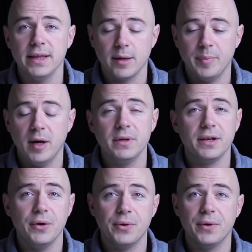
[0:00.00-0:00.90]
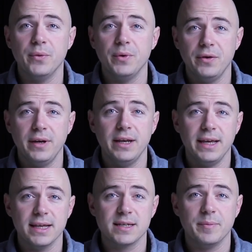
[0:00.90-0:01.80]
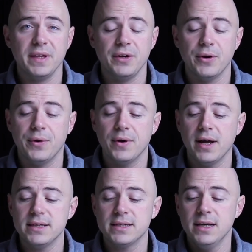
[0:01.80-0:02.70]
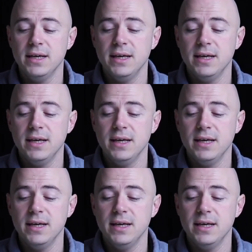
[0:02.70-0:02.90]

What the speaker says: like a public notary when you need to get something notarized.